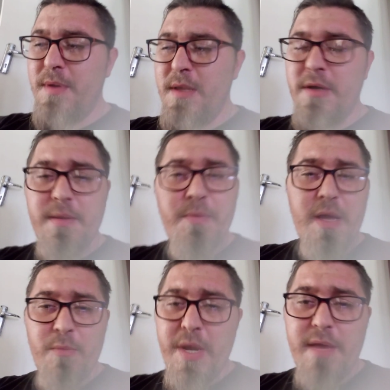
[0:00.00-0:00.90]
you can,
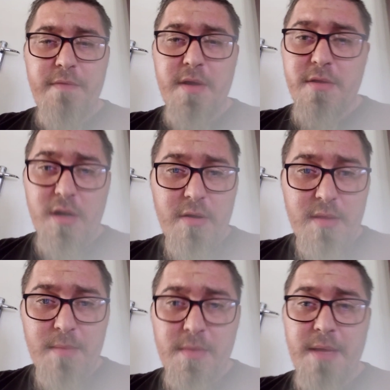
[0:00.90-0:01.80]
wherever you throw
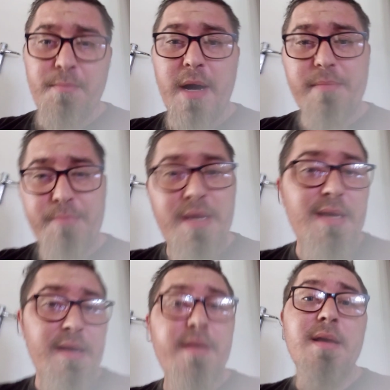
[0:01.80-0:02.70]
them, there might be
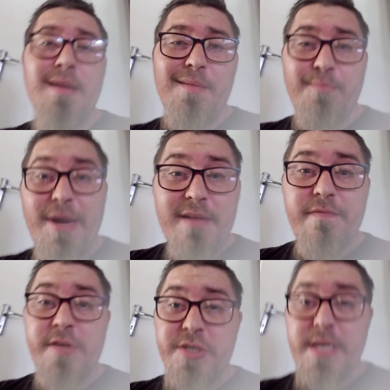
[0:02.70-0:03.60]
a bait
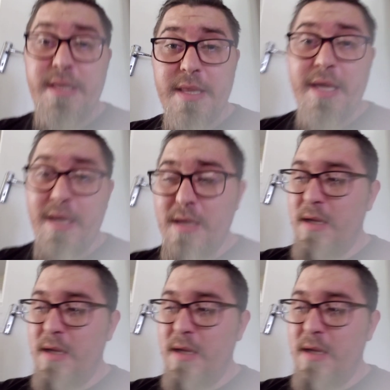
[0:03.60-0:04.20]
fish in there